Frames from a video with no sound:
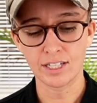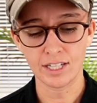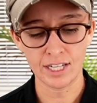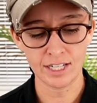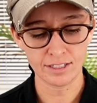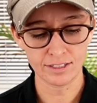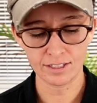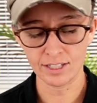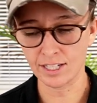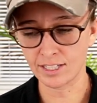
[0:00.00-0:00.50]

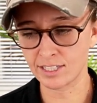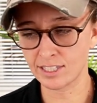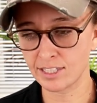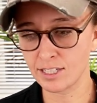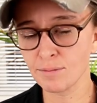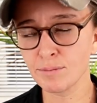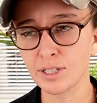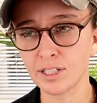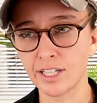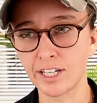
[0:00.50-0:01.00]
It, it
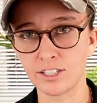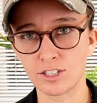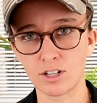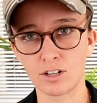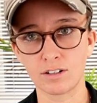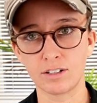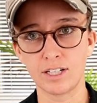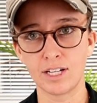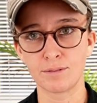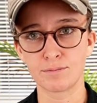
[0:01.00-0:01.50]
simulates
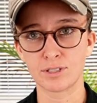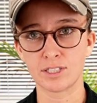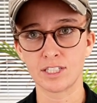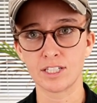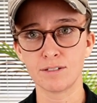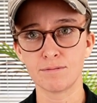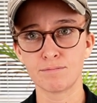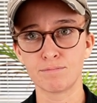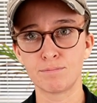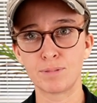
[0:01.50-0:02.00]
REM
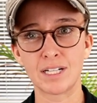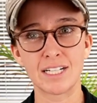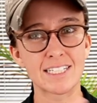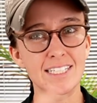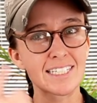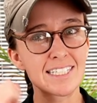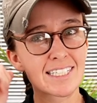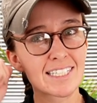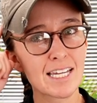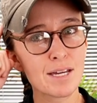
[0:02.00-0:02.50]
sleep, but it
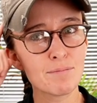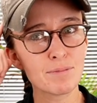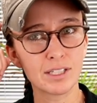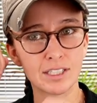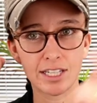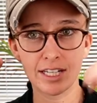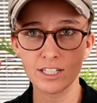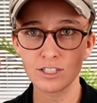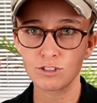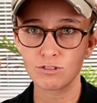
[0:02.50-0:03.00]

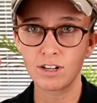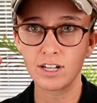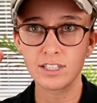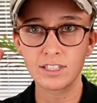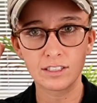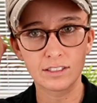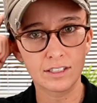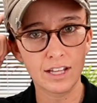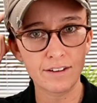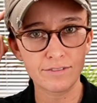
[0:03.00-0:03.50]
stimulates, right,
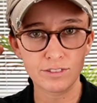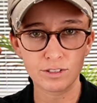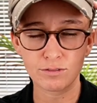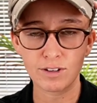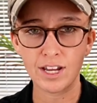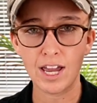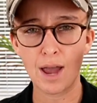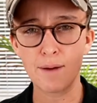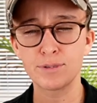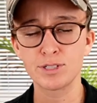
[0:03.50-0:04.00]
the left and
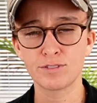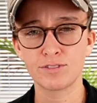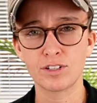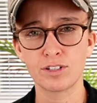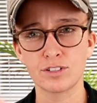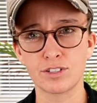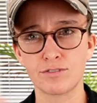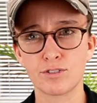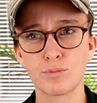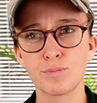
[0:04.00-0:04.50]
right
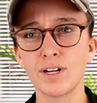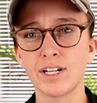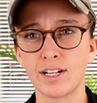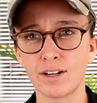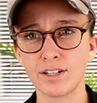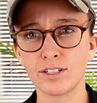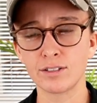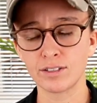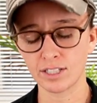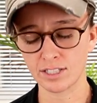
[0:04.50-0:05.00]
hemispheres of your brain. Now,
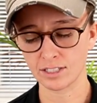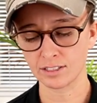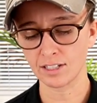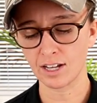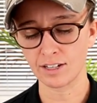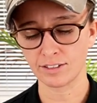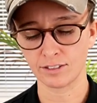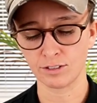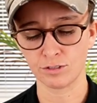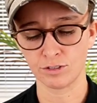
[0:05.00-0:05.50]
I know that's a
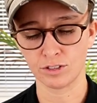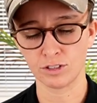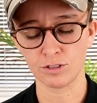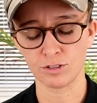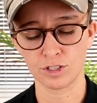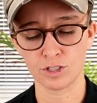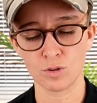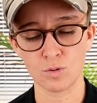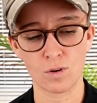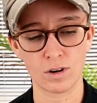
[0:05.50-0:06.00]
lot. Those,
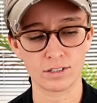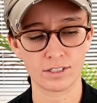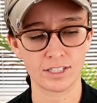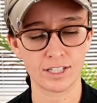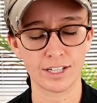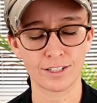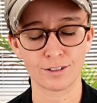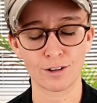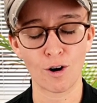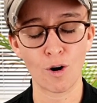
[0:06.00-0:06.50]
those two words
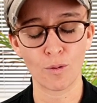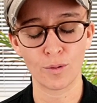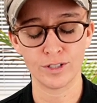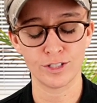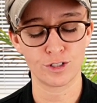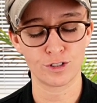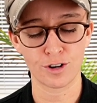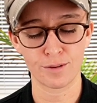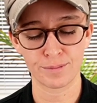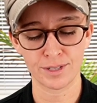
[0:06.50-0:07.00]
together always
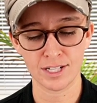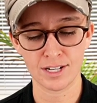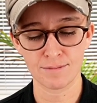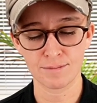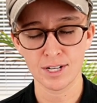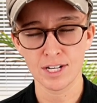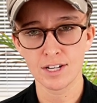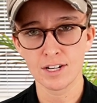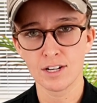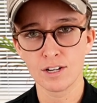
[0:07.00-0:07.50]
trip me
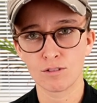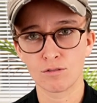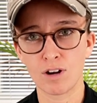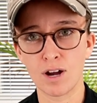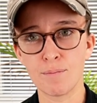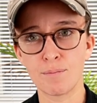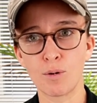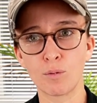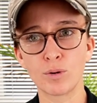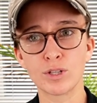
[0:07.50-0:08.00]
up,
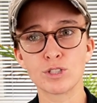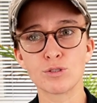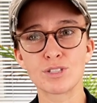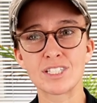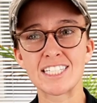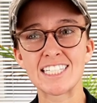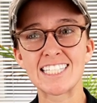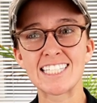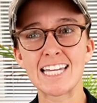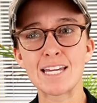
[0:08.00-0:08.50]
right? But when you
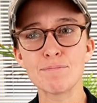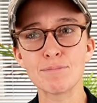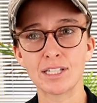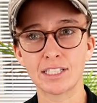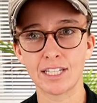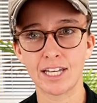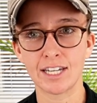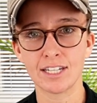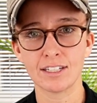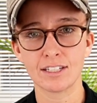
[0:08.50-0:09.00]

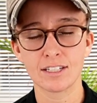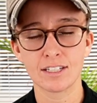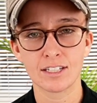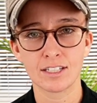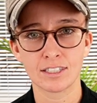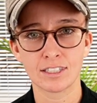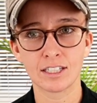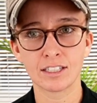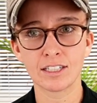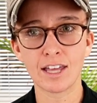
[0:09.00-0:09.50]
stimulate
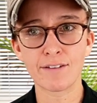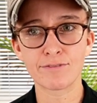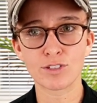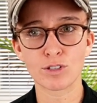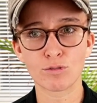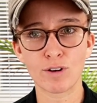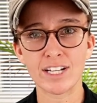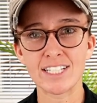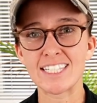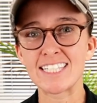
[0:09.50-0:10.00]
the left
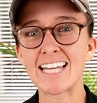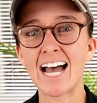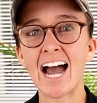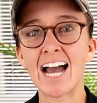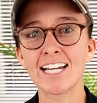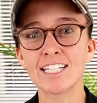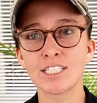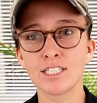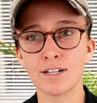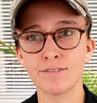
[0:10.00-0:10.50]
and right
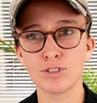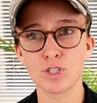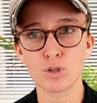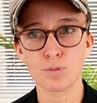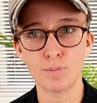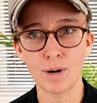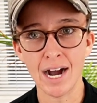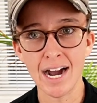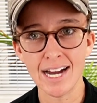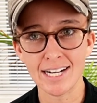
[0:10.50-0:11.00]
sides of your
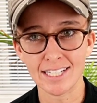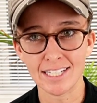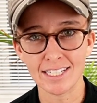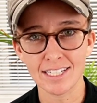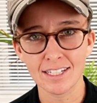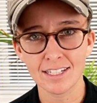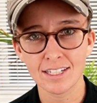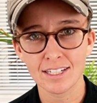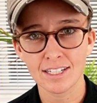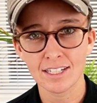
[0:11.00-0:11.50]

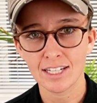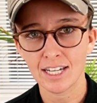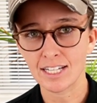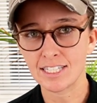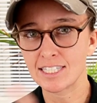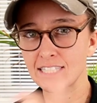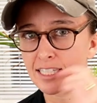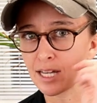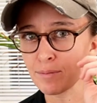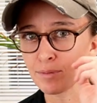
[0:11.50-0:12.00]
body, it
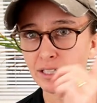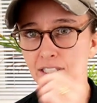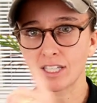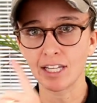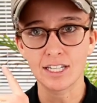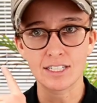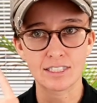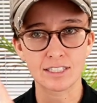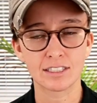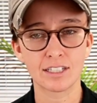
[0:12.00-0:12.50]

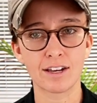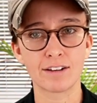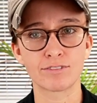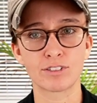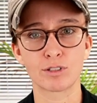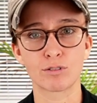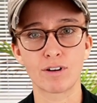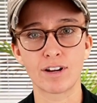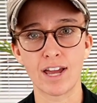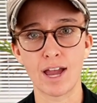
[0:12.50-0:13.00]
stimulates the left
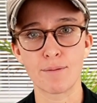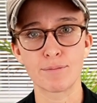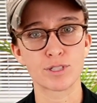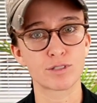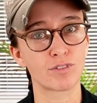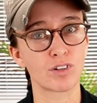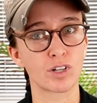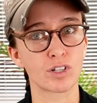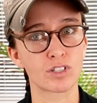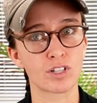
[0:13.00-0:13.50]
and right
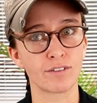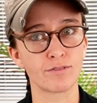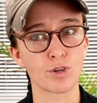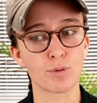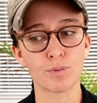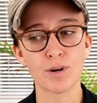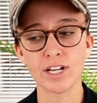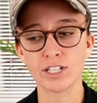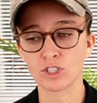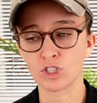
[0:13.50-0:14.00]
hemispheres of your
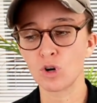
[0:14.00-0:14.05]
brain.